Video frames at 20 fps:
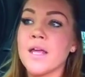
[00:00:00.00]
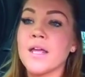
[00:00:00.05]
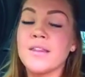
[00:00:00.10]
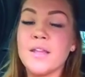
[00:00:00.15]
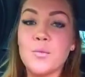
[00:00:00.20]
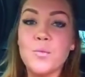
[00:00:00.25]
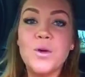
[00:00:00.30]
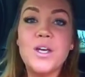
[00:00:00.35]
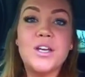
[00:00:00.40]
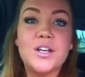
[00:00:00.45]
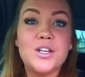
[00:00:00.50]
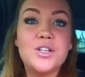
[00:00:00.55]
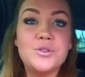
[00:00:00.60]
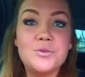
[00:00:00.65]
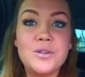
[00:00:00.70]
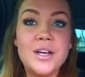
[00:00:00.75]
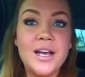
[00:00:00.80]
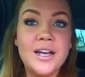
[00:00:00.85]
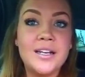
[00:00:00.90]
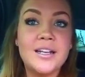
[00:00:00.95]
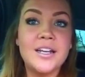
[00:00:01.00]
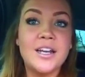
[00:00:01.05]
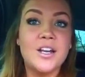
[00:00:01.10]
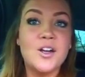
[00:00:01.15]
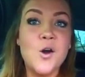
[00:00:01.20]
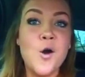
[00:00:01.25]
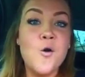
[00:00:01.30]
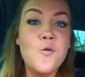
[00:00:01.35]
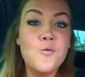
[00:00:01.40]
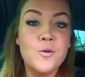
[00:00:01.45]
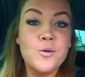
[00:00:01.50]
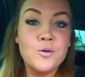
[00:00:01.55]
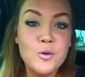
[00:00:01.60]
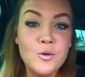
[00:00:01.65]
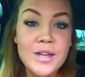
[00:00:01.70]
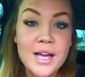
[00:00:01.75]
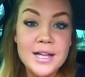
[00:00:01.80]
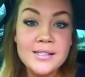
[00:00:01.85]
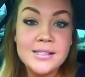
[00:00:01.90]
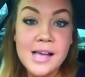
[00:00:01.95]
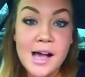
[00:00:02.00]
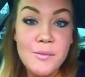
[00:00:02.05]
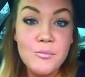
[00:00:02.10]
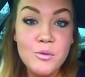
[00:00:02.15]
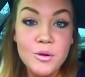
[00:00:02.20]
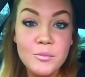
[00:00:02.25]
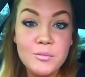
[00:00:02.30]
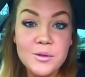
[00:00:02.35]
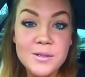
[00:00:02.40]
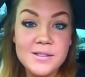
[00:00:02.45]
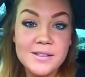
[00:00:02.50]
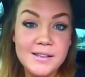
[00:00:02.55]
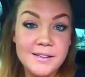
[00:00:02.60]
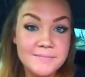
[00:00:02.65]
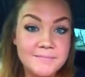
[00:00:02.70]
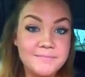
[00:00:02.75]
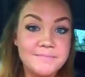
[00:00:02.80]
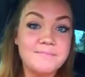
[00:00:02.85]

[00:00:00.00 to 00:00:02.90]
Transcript: then we could unite and overthrow that top 1%.